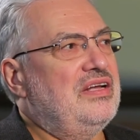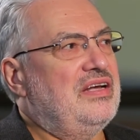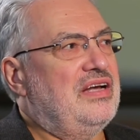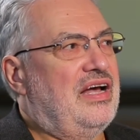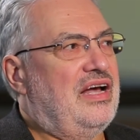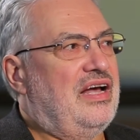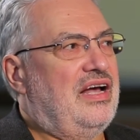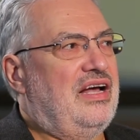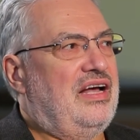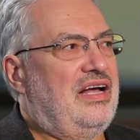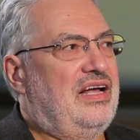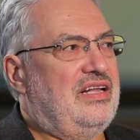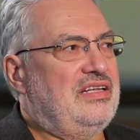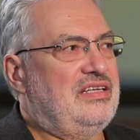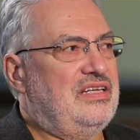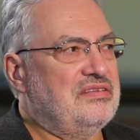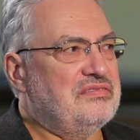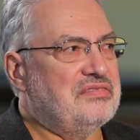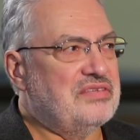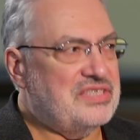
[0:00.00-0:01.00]
and
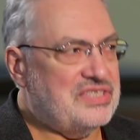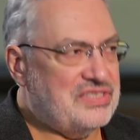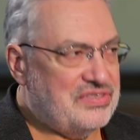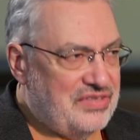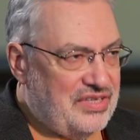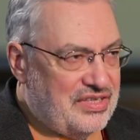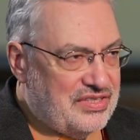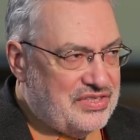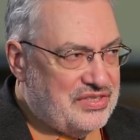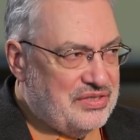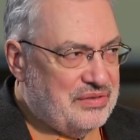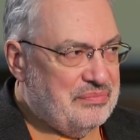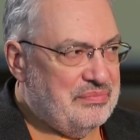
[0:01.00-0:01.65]
infrastructure